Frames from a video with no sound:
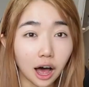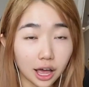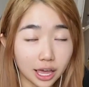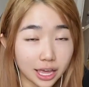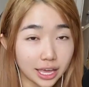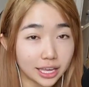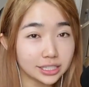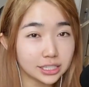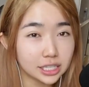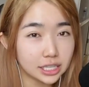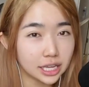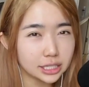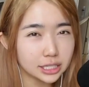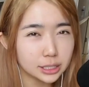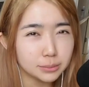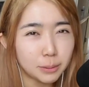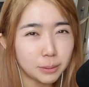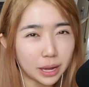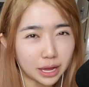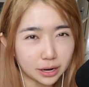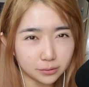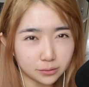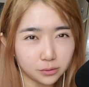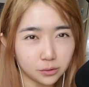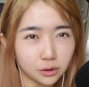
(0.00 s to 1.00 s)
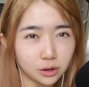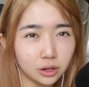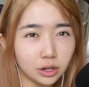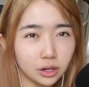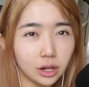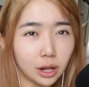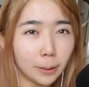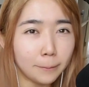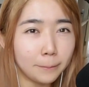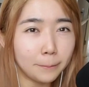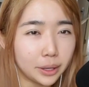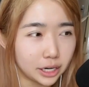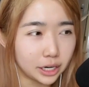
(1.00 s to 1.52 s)
it's a
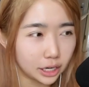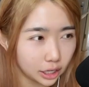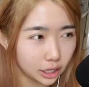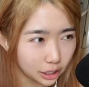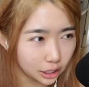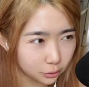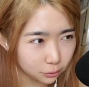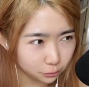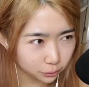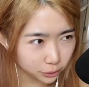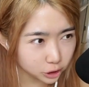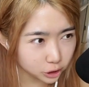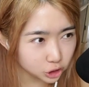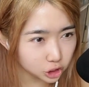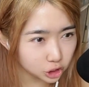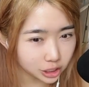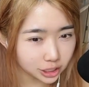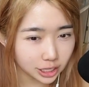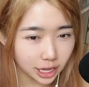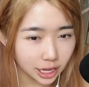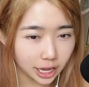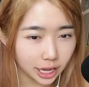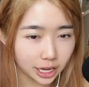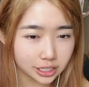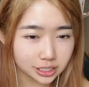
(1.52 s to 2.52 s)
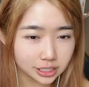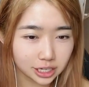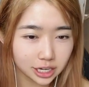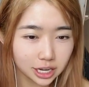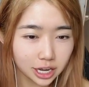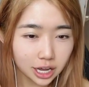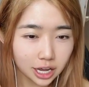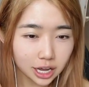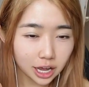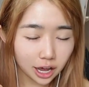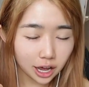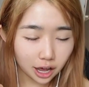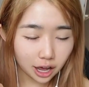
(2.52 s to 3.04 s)
painful but efficient and
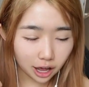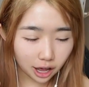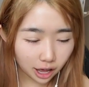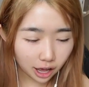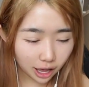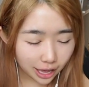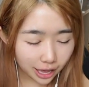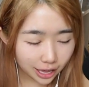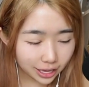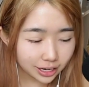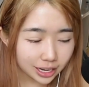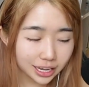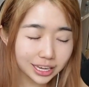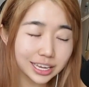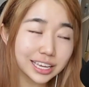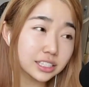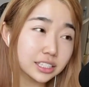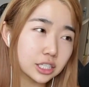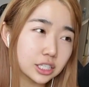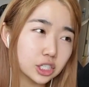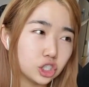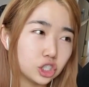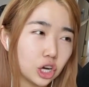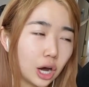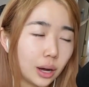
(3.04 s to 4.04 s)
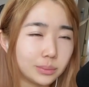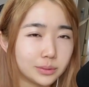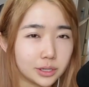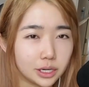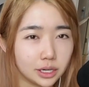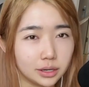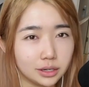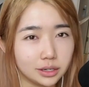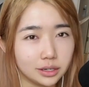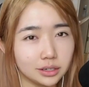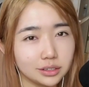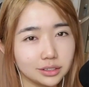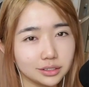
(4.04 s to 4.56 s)
it gets the job
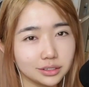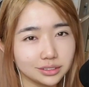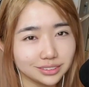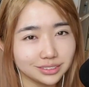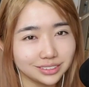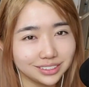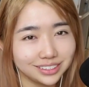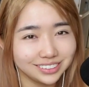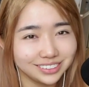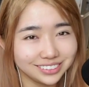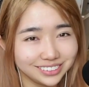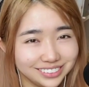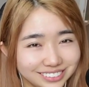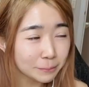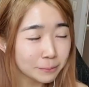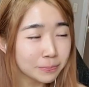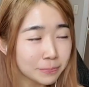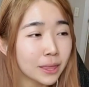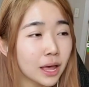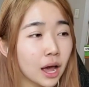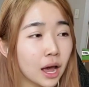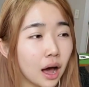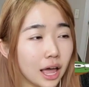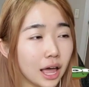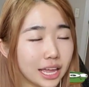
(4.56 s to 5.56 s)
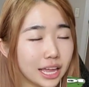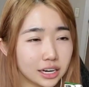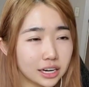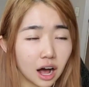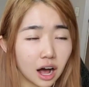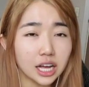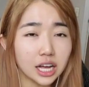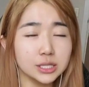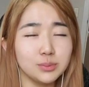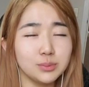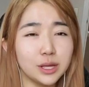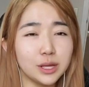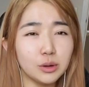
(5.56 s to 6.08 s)
done. In
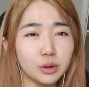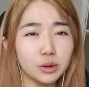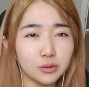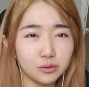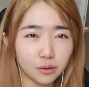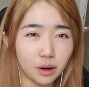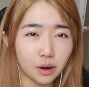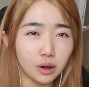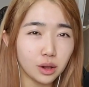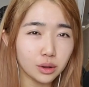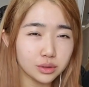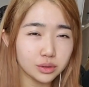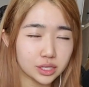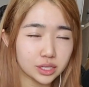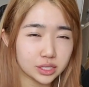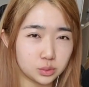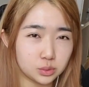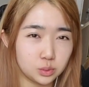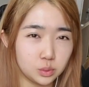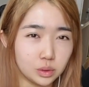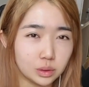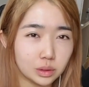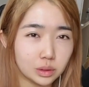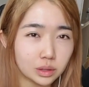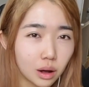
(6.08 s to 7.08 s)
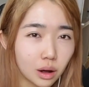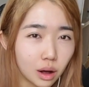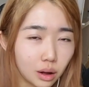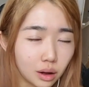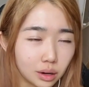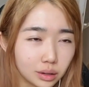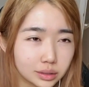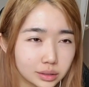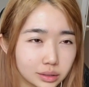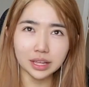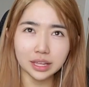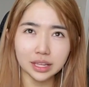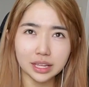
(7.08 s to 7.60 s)
cosplay, we follow this rule
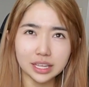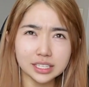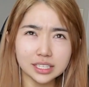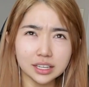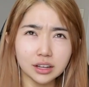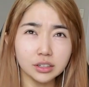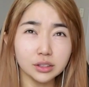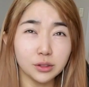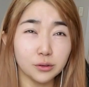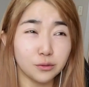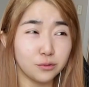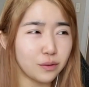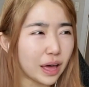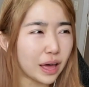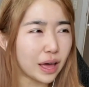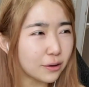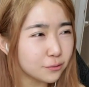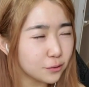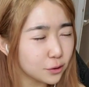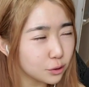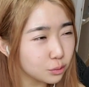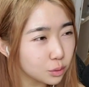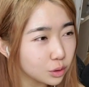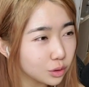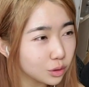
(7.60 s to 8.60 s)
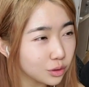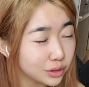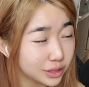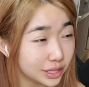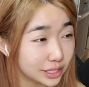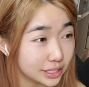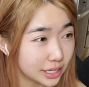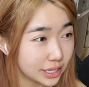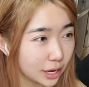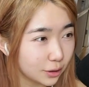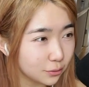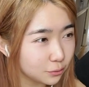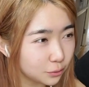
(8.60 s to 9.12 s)
called, is it called the 5-foot rule or the
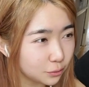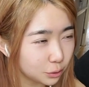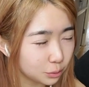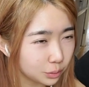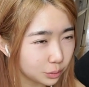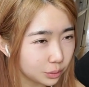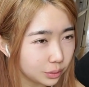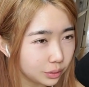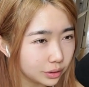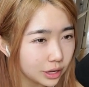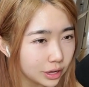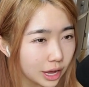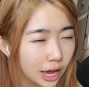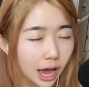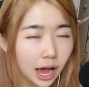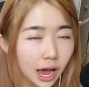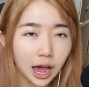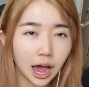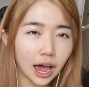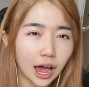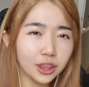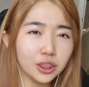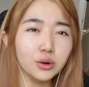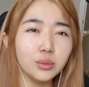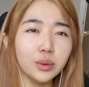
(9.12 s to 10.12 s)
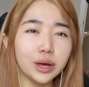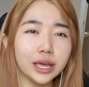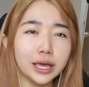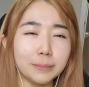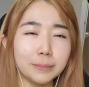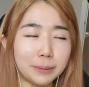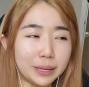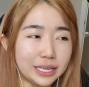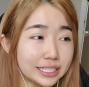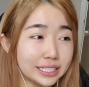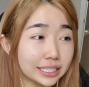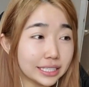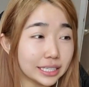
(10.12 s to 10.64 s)
10-foot rule? Either way, it
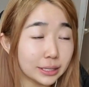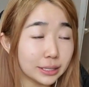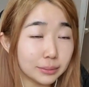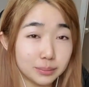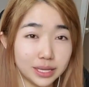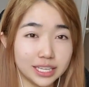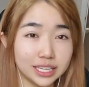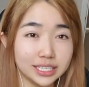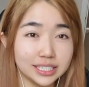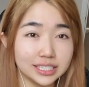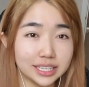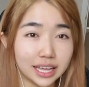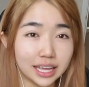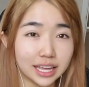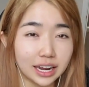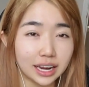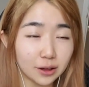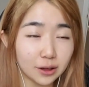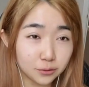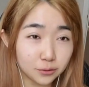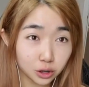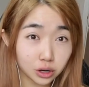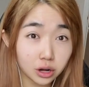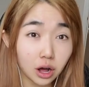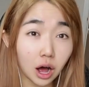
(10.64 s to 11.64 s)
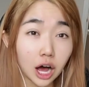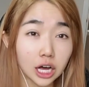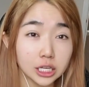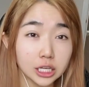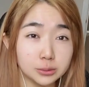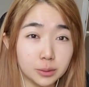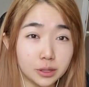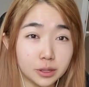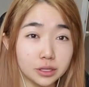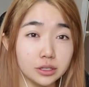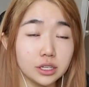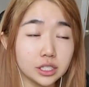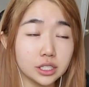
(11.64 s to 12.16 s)
basically means that if your
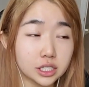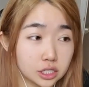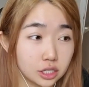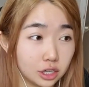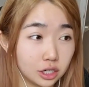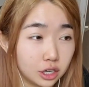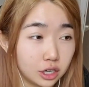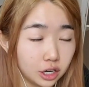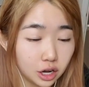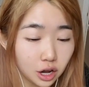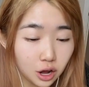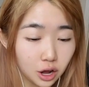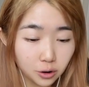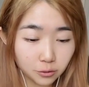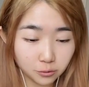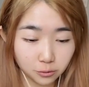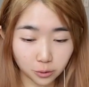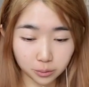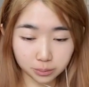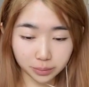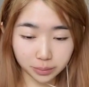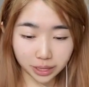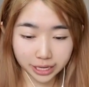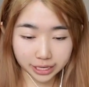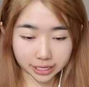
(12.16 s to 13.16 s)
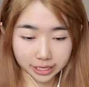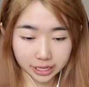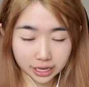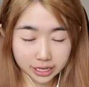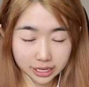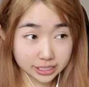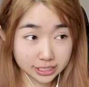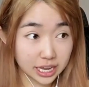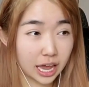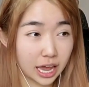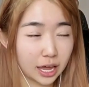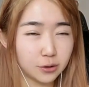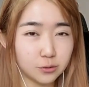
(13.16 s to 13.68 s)
cosplay looks good from like
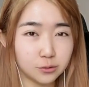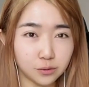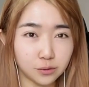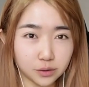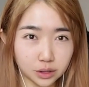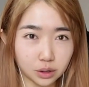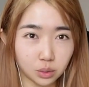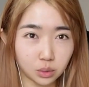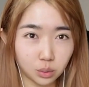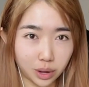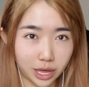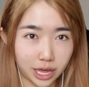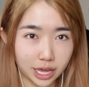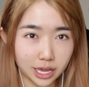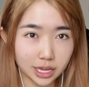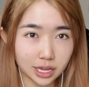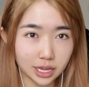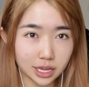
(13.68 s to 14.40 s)
10 feet away,